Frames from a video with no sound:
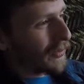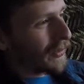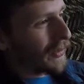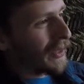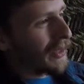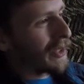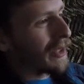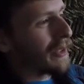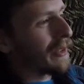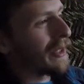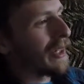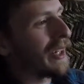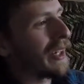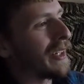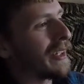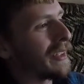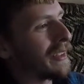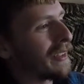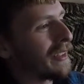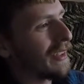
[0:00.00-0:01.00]
oh yeah,
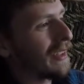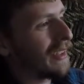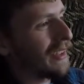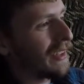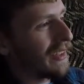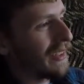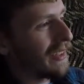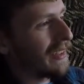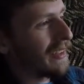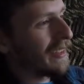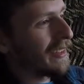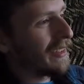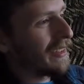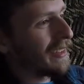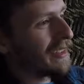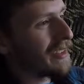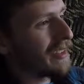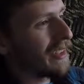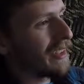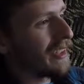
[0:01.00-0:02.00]
it's,
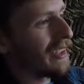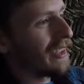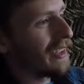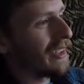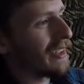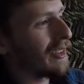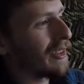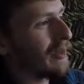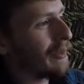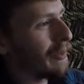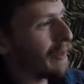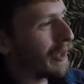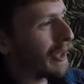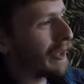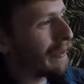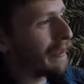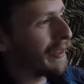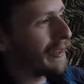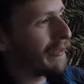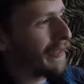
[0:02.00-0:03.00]
it's
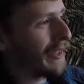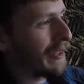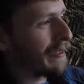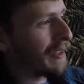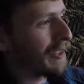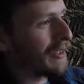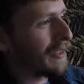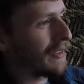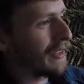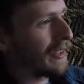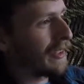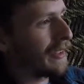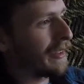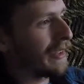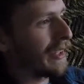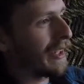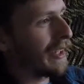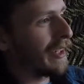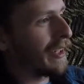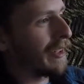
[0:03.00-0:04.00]
probably very easy to
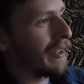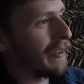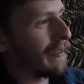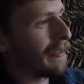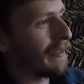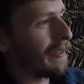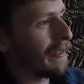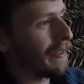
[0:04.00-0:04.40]
have